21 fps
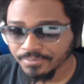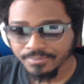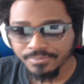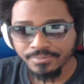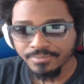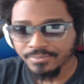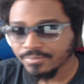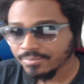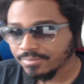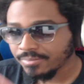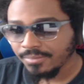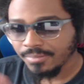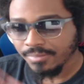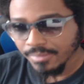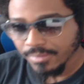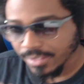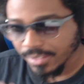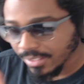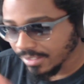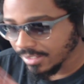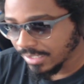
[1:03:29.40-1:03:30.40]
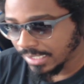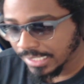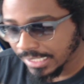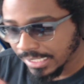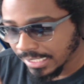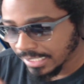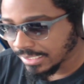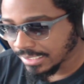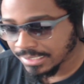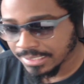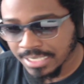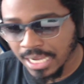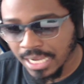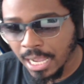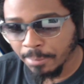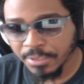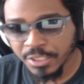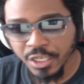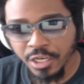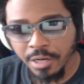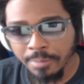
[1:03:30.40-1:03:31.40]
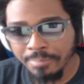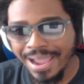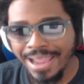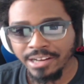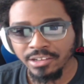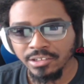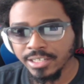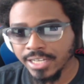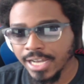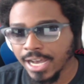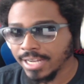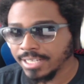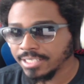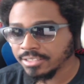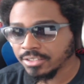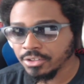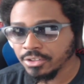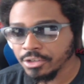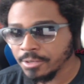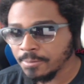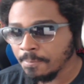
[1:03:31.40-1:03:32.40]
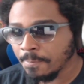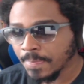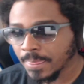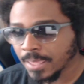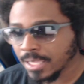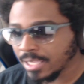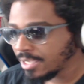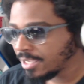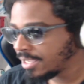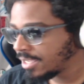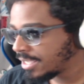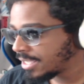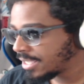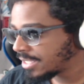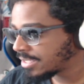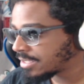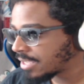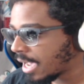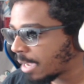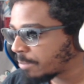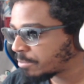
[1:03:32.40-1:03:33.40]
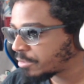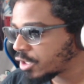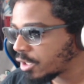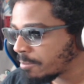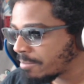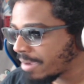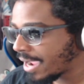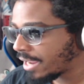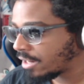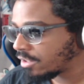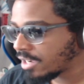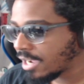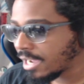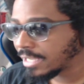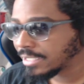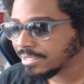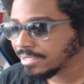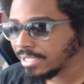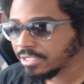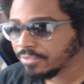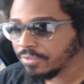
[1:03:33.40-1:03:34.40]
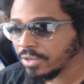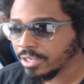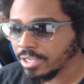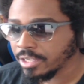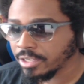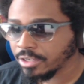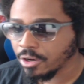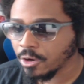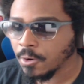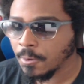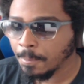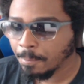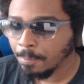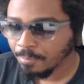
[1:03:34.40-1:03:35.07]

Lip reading: Top tier battle goddess, dude. Top tier battle, guys. Let's fucking go.